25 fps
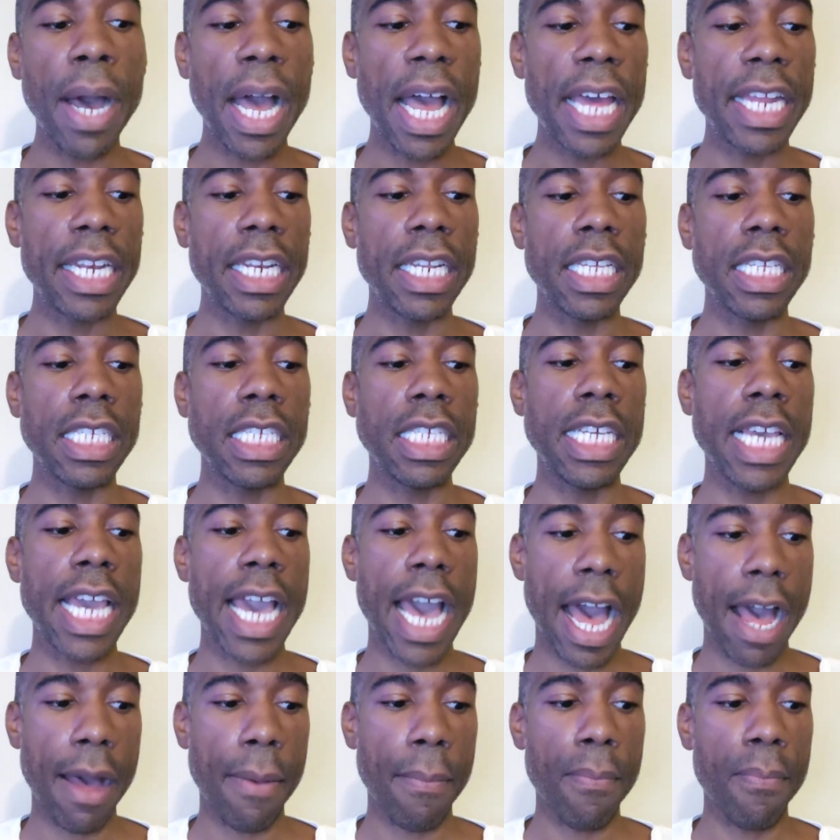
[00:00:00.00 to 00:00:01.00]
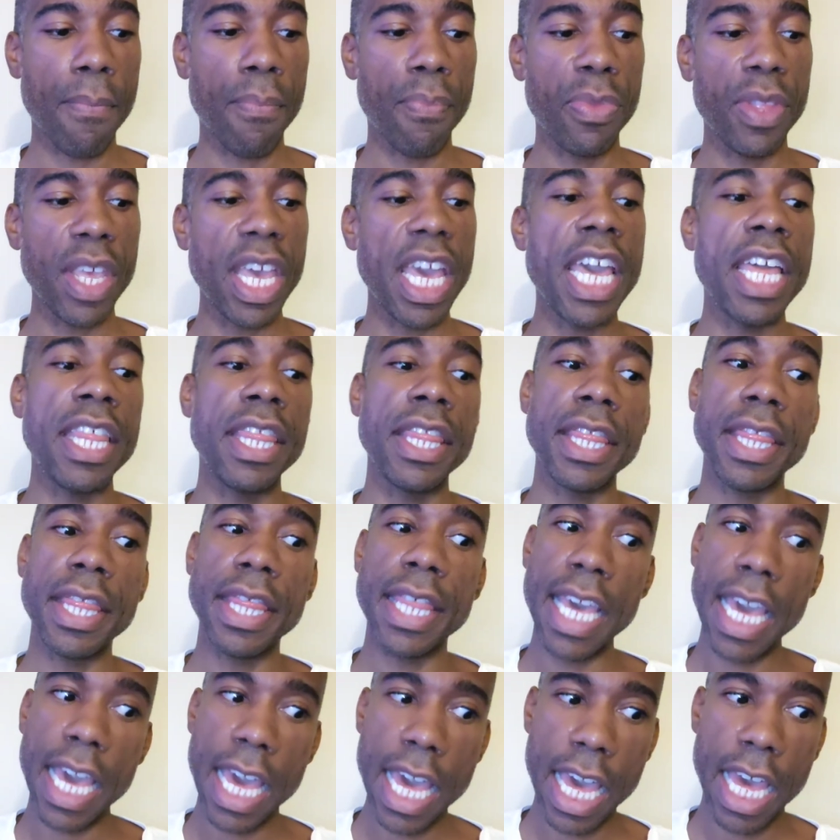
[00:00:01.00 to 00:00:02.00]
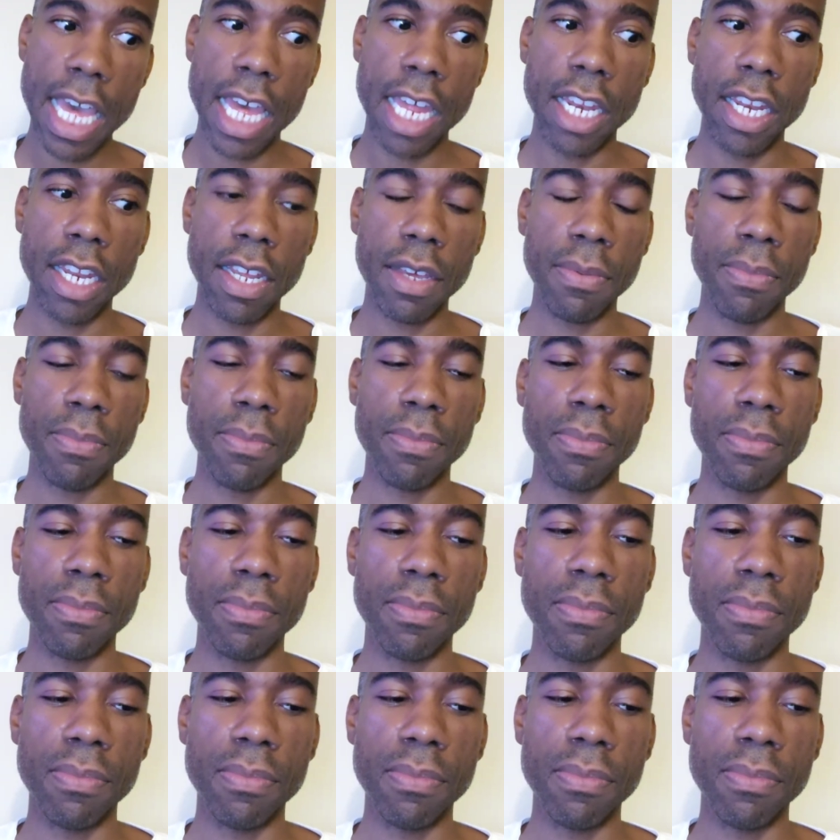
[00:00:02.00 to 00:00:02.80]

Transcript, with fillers: But yeah, and then